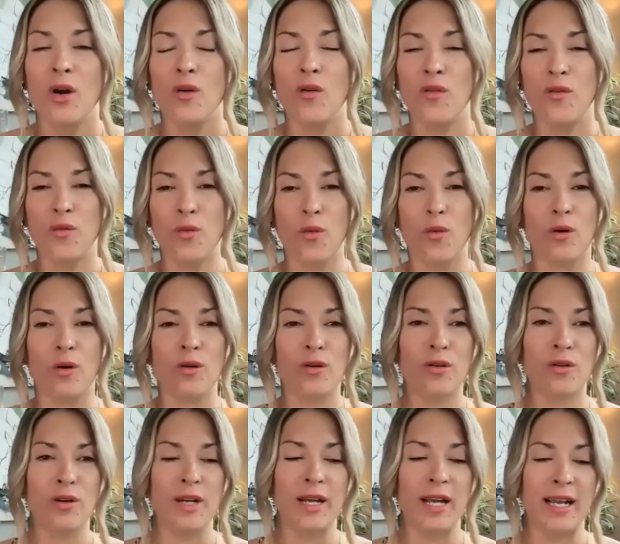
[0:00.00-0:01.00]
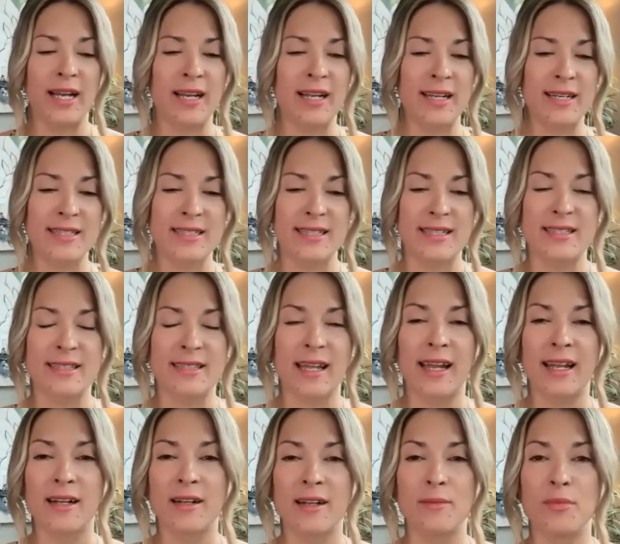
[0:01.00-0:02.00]
for creating a
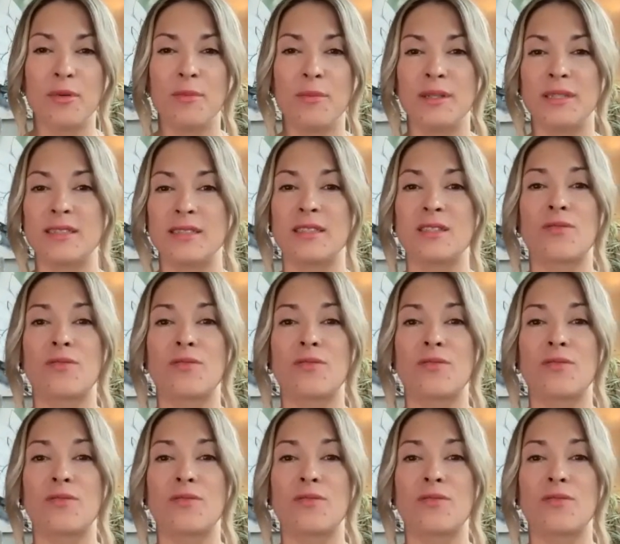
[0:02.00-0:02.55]
sustainable business